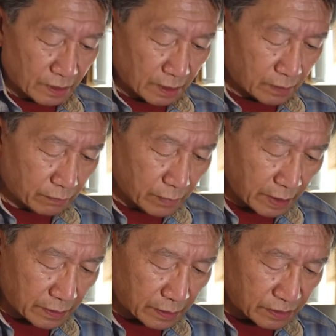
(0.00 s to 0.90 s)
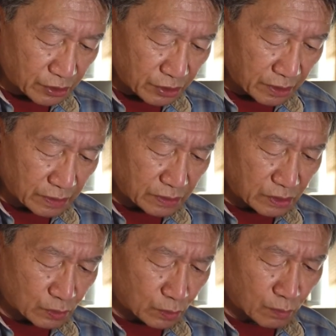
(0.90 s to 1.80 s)
it made the chicken
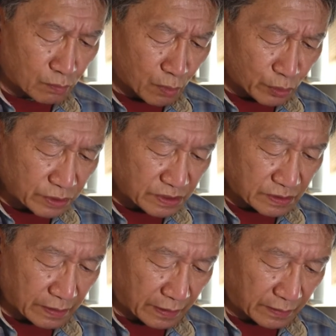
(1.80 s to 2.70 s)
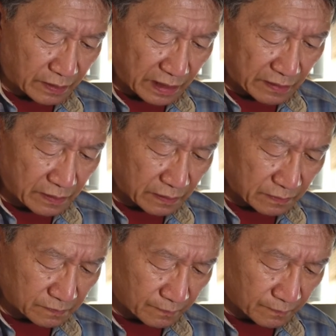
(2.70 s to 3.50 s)
so moist and tender.